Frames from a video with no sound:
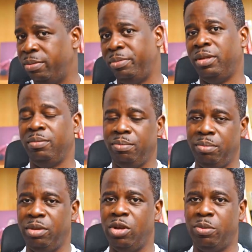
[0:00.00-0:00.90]
I mean,
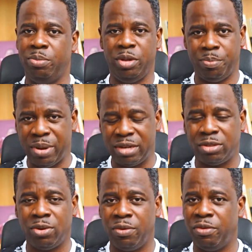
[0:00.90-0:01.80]
you know, a
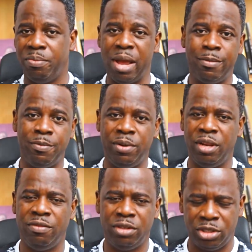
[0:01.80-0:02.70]
pastor of a
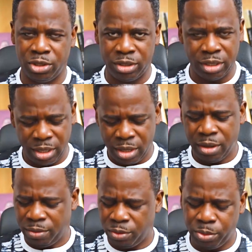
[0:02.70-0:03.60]
Bible-believing church
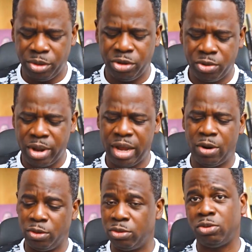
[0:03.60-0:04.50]
will be required,
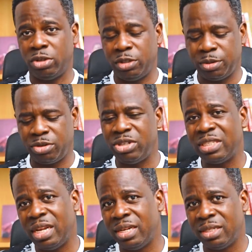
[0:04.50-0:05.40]
or such
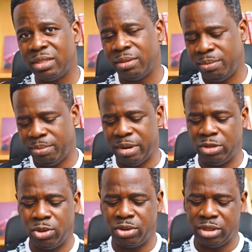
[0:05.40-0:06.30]
Christians,
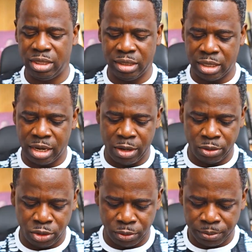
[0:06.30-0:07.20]
mature Christians
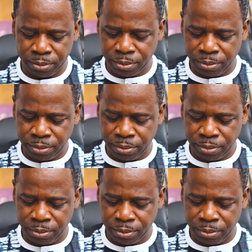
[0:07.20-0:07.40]
around you.